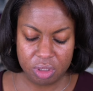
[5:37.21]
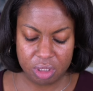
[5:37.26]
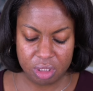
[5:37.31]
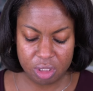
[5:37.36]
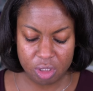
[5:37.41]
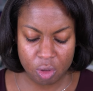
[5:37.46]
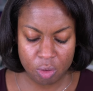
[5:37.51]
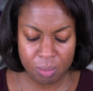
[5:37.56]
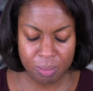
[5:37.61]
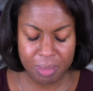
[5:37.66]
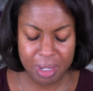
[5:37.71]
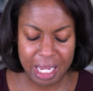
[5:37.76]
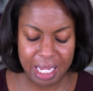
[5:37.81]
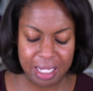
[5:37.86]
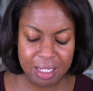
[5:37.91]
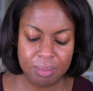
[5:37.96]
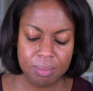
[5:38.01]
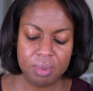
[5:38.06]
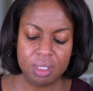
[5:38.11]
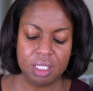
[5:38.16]
So
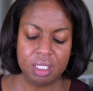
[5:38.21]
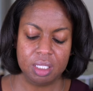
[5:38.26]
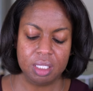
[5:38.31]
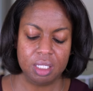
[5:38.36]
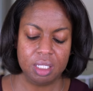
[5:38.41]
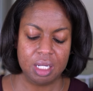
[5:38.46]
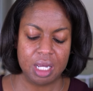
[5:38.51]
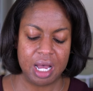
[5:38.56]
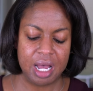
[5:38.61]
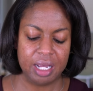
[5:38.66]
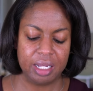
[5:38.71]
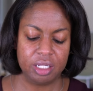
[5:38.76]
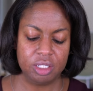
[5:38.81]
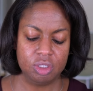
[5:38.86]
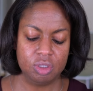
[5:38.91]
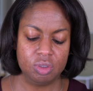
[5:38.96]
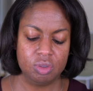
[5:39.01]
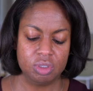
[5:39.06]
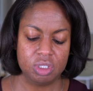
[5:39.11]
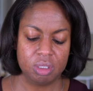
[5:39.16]
maybe I
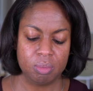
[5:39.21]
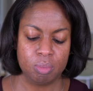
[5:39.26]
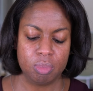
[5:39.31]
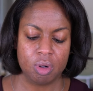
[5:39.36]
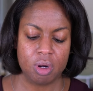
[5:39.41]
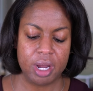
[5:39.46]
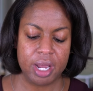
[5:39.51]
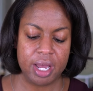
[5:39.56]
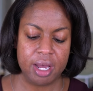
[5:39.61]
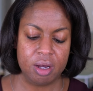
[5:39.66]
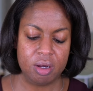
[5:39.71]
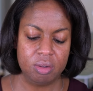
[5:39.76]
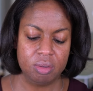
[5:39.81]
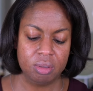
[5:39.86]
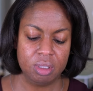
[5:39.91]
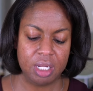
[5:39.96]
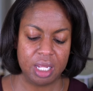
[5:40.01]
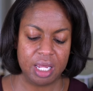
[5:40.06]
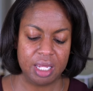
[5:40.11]
can use a brown